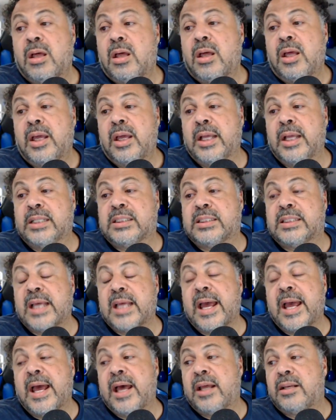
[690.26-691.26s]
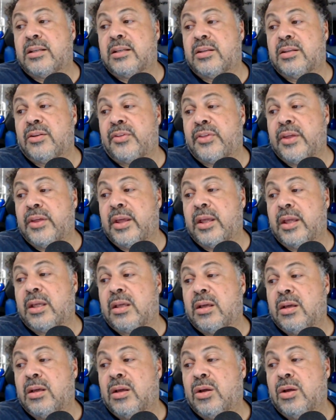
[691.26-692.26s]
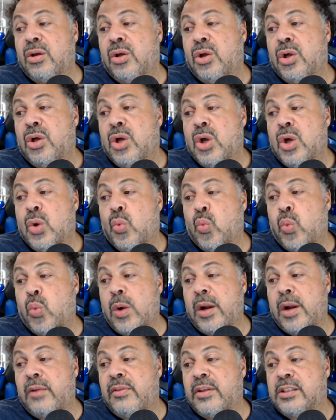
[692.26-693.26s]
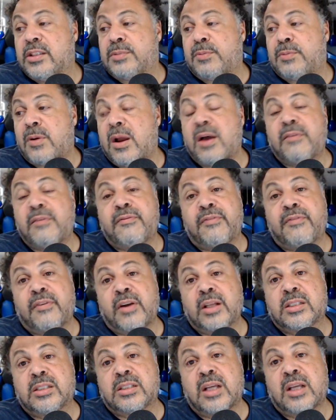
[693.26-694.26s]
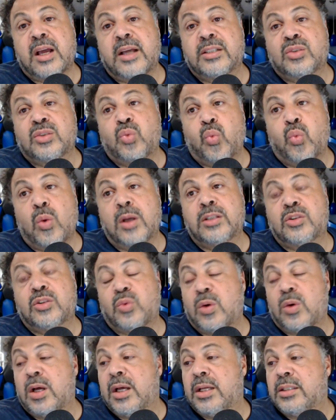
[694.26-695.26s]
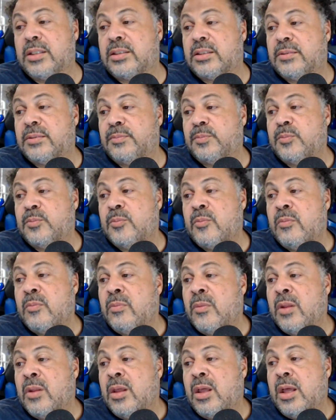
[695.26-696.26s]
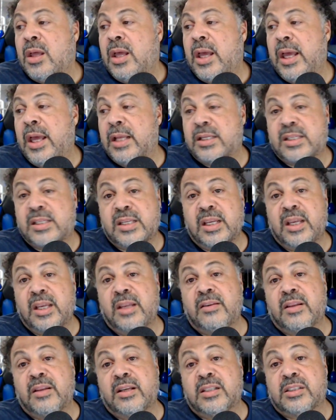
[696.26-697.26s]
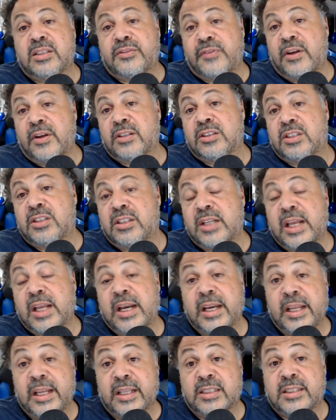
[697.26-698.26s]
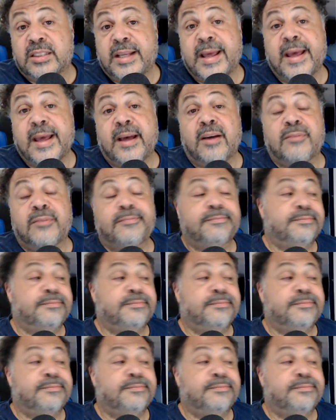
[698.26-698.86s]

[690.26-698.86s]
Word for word: It's sad to think where this proud franchise once was and seeing the dysfunction that it is now.